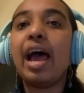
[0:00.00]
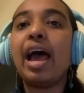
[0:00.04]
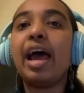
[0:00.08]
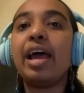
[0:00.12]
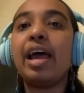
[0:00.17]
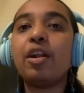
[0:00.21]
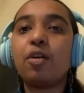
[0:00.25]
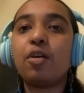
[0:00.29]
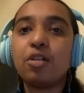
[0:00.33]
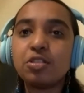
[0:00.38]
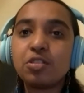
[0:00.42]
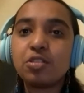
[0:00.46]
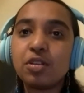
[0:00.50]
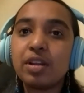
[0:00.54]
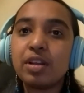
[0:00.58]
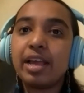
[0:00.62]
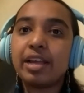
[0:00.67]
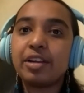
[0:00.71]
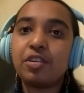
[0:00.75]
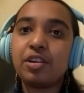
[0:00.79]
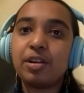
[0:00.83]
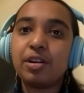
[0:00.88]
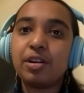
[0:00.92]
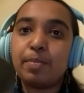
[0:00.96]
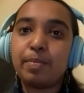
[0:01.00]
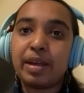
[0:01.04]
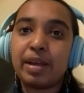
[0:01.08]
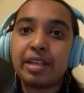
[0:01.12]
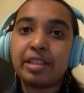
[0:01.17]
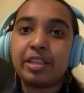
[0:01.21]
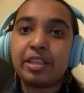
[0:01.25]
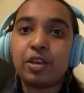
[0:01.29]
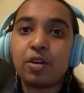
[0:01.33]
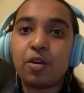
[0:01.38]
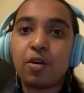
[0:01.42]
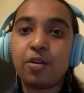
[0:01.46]
I'd also like to
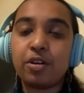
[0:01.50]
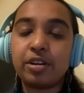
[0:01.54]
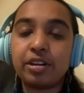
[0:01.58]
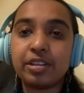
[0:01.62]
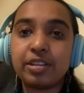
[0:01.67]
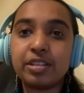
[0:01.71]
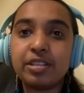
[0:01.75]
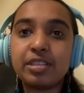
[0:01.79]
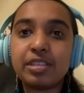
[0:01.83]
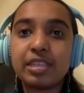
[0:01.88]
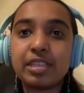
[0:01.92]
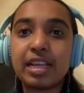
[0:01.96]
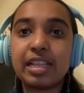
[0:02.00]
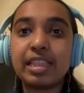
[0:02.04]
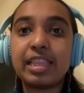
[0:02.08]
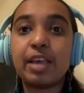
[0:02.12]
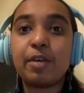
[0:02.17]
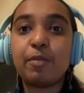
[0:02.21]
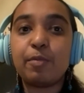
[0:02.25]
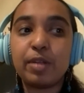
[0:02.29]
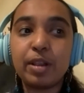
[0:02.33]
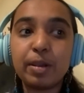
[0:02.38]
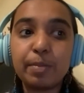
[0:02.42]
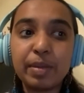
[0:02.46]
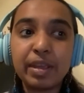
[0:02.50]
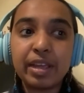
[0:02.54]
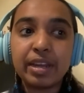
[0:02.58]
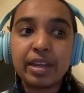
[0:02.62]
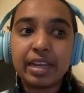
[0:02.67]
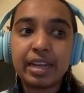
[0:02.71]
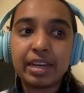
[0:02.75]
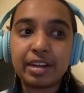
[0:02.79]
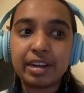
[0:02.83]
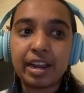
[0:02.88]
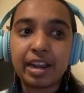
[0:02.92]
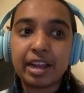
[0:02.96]
remind the audience that there will be an
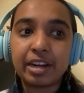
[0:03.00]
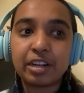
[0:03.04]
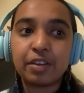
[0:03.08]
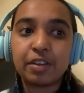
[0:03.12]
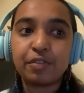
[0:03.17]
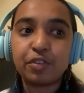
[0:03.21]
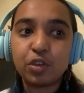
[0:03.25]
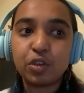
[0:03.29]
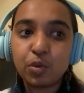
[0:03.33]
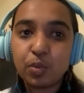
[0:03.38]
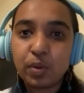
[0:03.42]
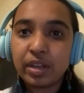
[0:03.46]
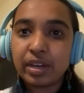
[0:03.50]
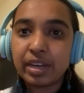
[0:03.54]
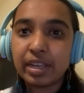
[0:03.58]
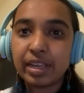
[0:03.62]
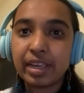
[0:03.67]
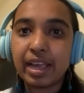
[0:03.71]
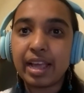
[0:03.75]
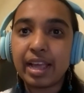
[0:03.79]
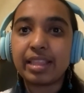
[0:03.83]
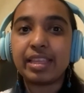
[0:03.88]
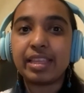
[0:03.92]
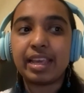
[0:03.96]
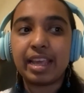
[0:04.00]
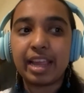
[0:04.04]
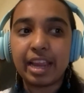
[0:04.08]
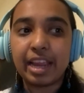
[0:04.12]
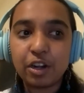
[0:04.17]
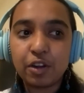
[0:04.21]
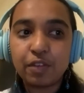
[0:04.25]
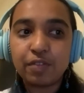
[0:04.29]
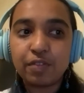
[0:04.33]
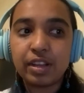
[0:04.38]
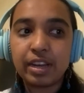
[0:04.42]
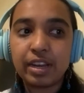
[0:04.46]
interactive Q&A at the
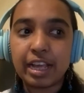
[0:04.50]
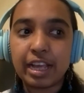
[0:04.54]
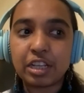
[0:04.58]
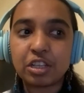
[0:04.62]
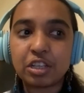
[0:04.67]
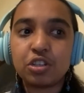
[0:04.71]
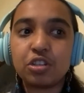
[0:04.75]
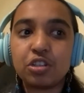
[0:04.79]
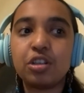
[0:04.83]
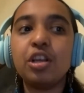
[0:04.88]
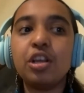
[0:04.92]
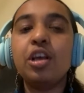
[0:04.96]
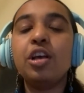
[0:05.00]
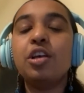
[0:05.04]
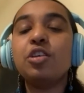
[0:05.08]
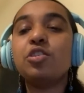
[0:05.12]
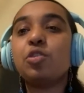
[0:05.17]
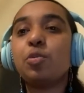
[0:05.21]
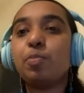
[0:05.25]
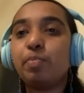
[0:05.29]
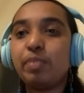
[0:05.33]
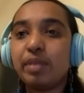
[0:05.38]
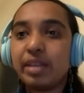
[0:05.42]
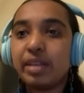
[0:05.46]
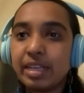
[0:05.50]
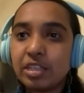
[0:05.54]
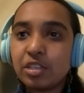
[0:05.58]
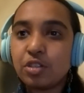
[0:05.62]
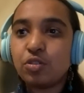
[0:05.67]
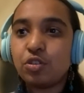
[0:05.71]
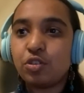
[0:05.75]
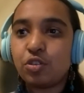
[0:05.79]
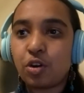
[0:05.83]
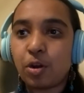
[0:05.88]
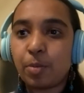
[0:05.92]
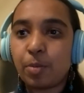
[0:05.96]
end of the lecture, so please
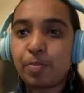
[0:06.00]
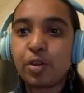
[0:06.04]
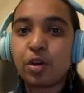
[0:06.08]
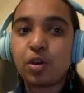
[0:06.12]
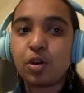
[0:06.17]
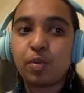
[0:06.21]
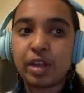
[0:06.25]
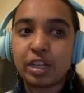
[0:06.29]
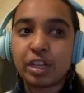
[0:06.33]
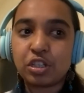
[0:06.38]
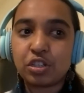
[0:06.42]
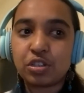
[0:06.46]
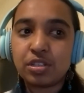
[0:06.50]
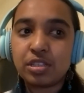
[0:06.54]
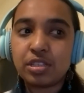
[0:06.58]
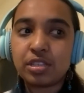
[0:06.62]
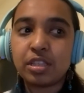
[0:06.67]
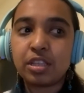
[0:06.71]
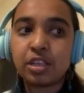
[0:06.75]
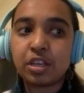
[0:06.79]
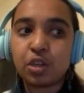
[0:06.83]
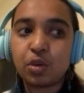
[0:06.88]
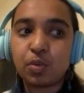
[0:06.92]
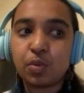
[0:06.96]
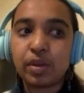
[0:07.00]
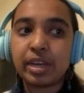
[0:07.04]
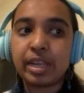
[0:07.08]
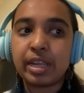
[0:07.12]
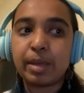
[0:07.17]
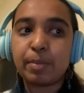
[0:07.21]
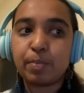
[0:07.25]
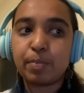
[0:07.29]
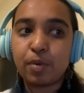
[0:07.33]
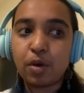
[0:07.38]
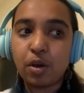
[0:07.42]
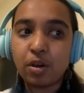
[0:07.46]
do drop your questions in the Q&A
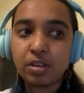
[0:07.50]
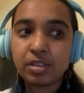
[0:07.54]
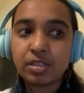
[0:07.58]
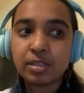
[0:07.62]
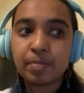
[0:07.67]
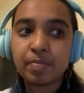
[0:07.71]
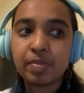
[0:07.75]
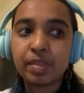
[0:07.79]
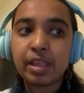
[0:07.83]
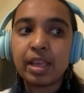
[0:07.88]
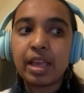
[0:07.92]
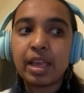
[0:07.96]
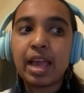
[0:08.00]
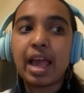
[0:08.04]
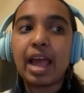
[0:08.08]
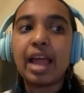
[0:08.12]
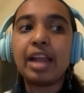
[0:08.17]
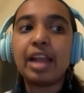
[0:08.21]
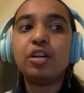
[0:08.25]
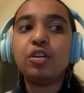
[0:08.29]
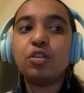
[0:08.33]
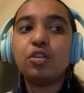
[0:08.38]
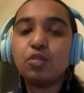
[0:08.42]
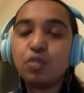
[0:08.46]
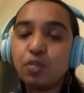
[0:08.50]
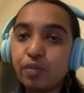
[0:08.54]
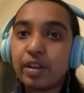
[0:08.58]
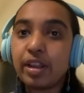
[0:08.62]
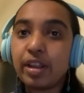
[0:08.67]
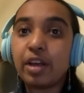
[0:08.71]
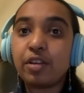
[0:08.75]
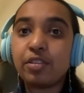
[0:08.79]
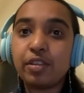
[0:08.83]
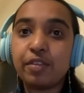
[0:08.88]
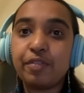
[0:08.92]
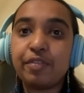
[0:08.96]
box and do fill
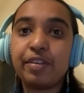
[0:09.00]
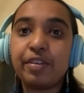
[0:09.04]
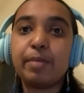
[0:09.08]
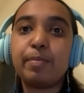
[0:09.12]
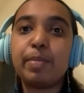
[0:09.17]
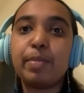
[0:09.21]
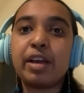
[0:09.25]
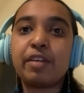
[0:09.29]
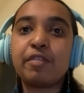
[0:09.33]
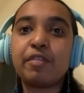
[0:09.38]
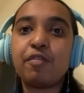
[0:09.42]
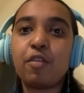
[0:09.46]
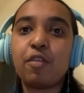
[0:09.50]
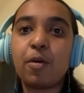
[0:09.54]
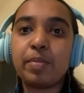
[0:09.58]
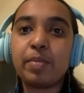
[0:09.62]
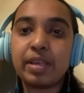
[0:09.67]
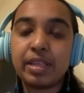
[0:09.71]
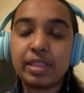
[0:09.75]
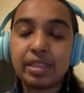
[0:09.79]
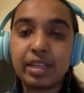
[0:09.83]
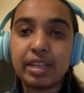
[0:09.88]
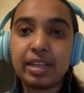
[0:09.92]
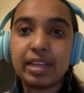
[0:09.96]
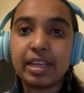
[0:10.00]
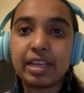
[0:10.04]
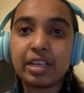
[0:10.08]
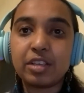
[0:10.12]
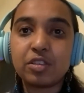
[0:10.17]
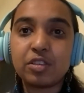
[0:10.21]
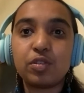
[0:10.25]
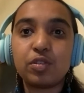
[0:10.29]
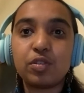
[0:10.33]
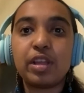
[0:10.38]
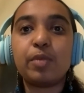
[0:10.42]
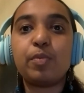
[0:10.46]
out the feedback form in the link
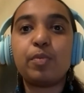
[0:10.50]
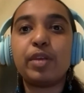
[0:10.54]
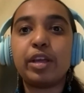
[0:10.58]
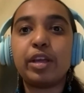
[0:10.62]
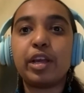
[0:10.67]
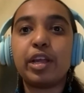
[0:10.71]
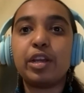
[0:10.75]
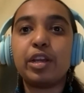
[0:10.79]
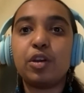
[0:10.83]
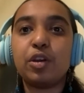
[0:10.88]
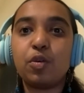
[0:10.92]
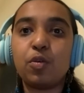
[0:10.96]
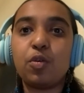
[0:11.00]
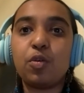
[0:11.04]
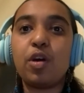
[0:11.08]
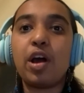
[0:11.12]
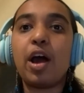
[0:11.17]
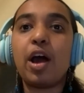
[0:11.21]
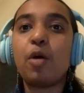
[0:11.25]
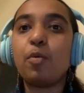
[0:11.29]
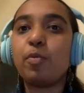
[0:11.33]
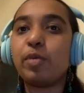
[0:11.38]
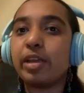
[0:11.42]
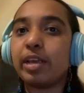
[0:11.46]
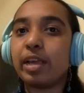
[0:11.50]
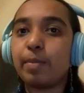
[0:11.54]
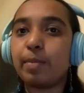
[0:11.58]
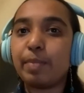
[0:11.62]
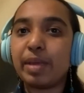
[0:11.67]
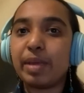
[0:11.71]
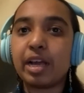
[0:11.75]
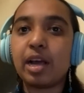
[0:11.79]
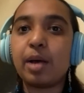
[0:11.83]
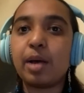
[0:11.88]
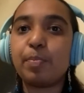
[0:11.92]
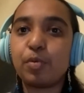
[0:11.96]
that we can know how we can
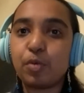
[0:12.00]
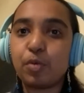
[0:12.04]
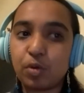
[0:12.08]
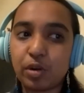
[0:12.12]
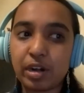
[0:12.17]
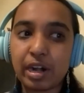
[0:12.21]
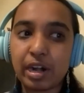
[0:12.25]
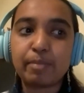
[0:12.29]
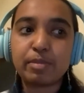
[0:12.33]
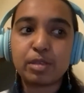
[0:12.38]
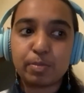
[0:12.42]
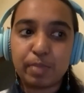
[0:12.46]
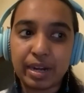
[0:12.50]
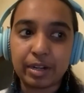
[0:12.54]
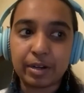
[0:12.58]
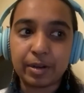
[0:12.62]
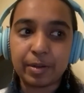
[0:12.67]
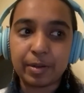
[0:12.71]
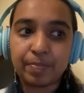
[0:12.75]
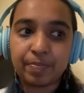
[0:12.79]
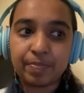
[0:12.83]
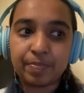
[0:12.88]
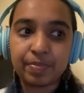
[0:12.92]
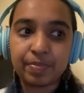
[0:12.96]
make our programs better.